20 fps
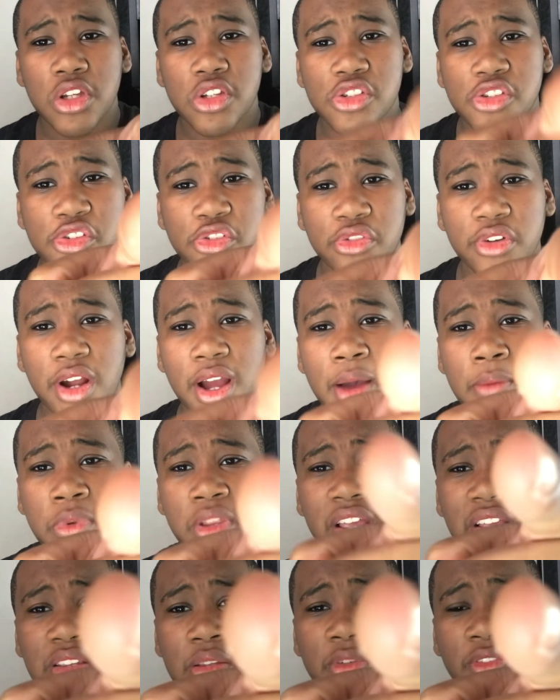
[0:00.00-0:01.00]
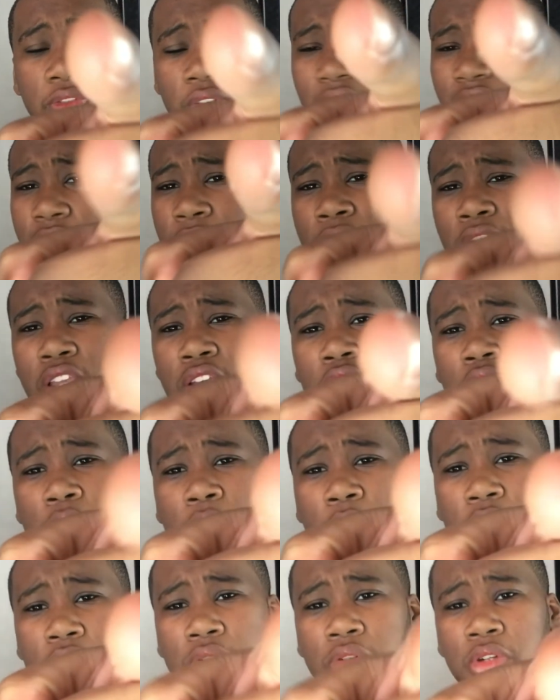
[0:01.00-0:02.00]
Subscribe, like the video,
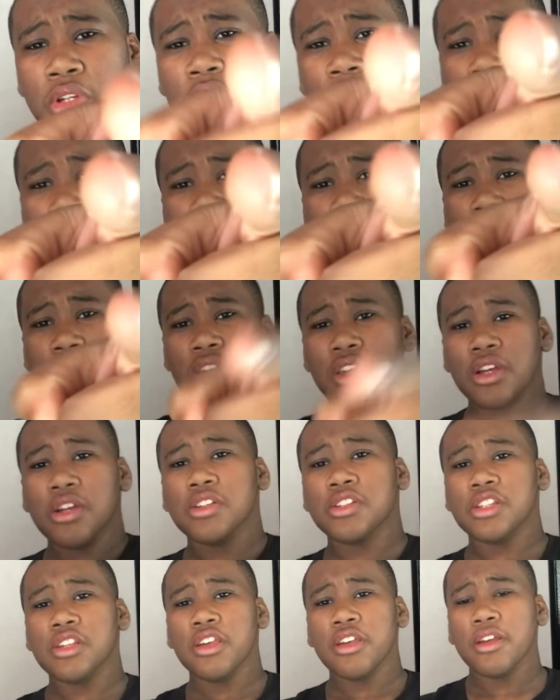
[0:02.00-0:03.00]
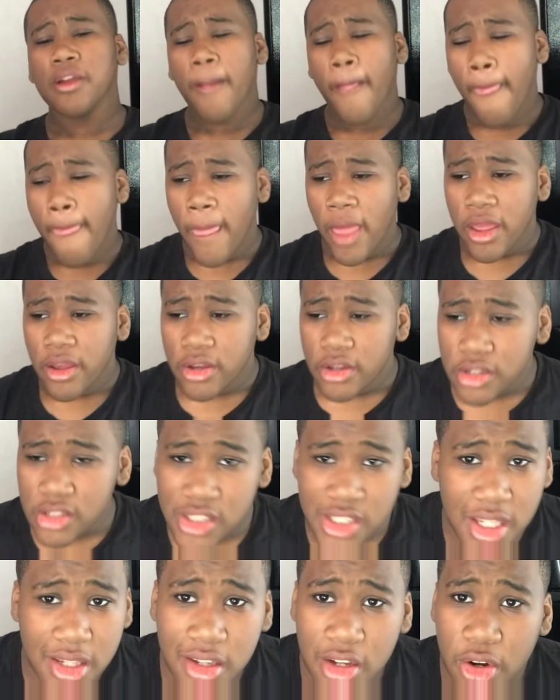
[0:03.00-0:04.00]
bro. You know what I'm saying?
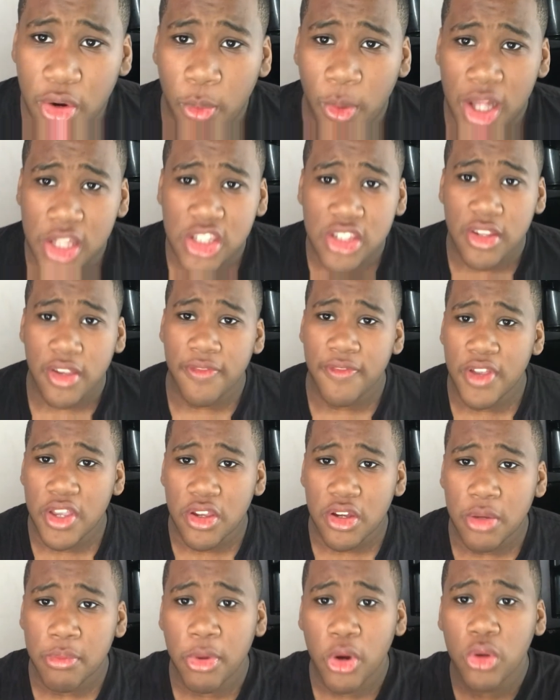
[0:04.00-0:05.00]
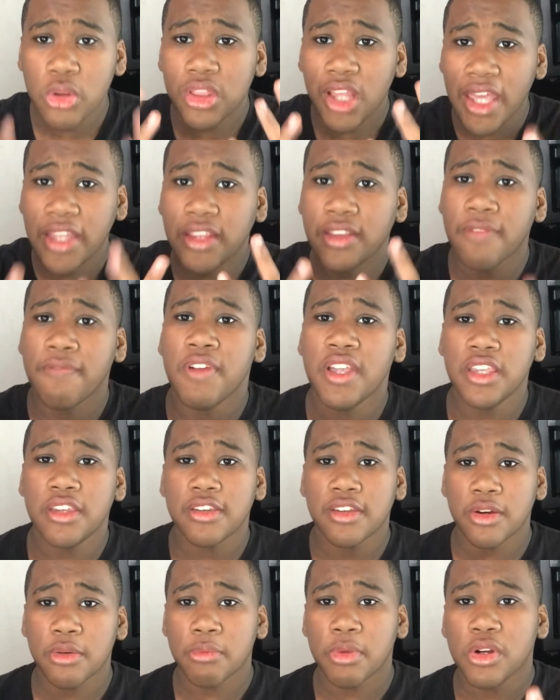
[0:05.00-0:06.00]
Seeing her watching this video, bro, like the
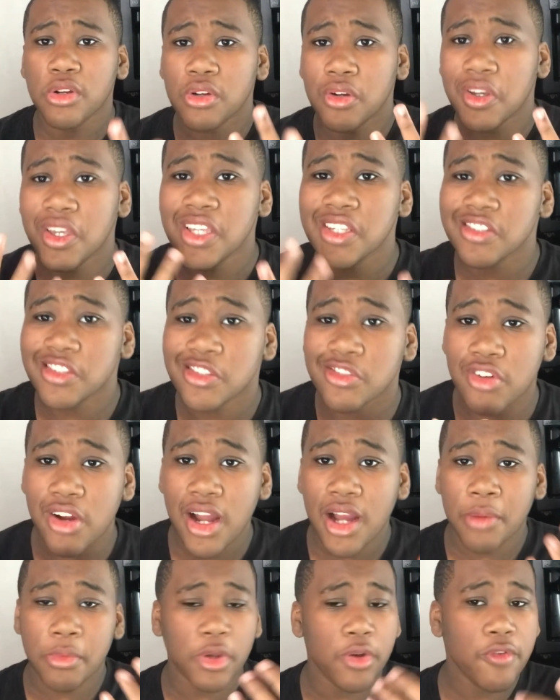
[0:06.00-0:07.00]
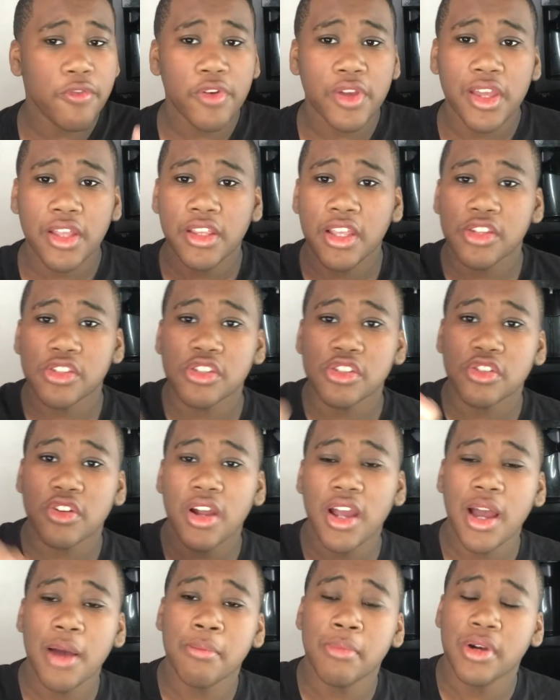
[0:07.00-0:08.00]
video, bro, and subscribe, bro. Don't forget that
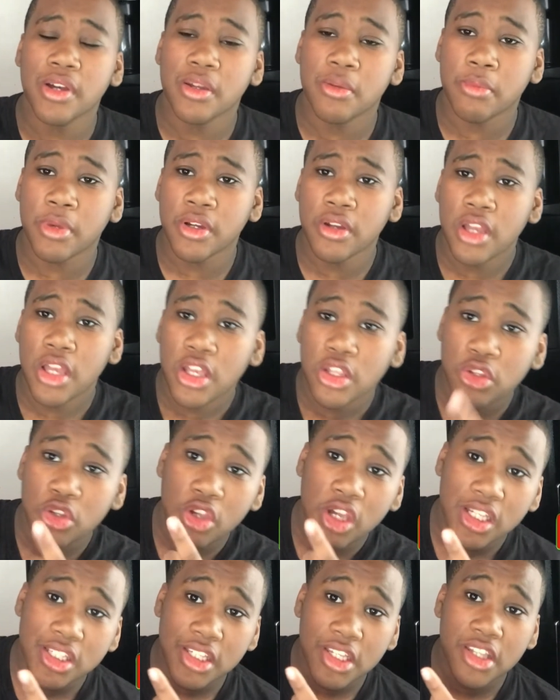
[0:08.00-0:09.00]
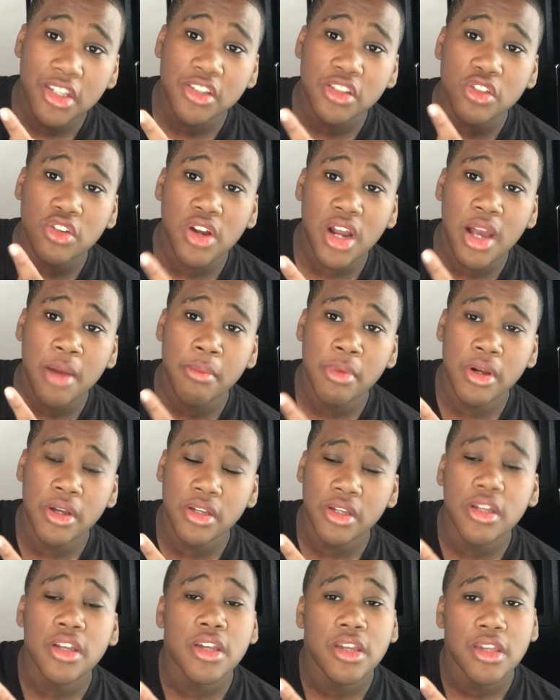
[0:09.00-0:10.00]
subscribe button, bro. Do y'all see the subscribe button?
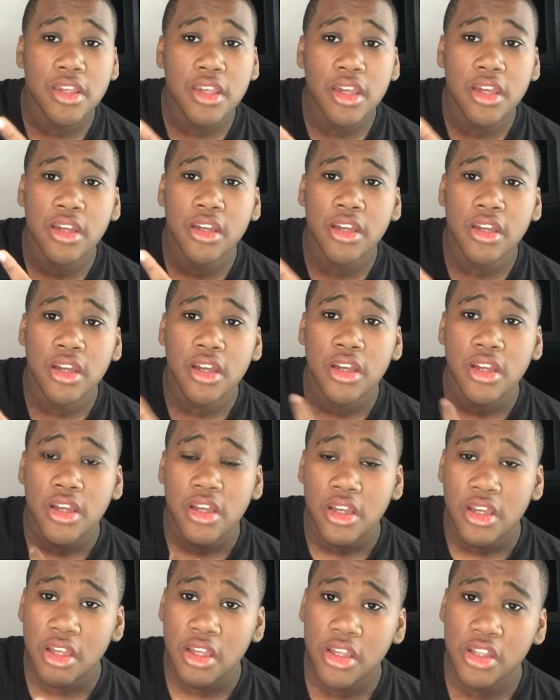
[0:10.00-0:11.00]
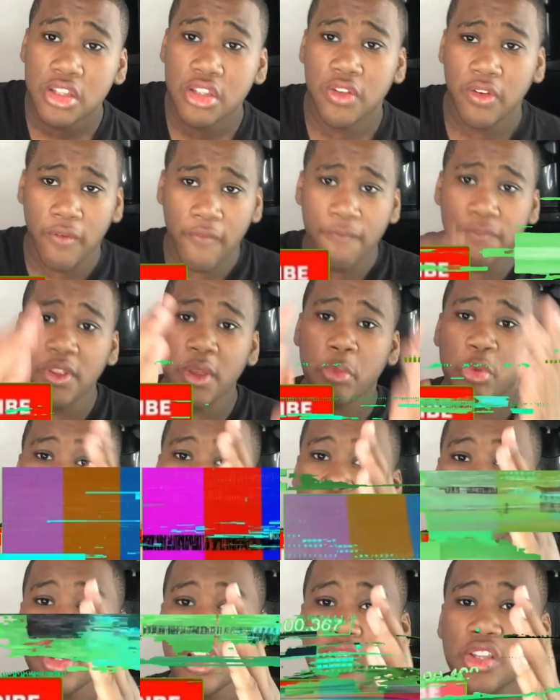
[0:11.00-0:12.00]
Yeah. Flip the
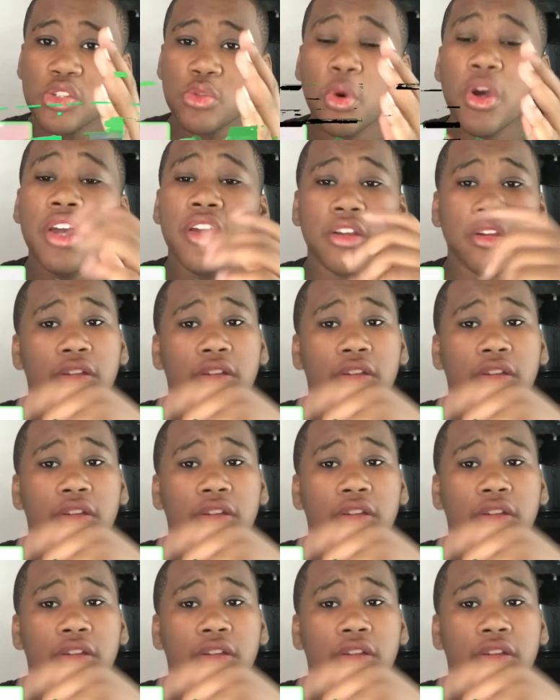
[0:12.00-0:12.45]
screen this way.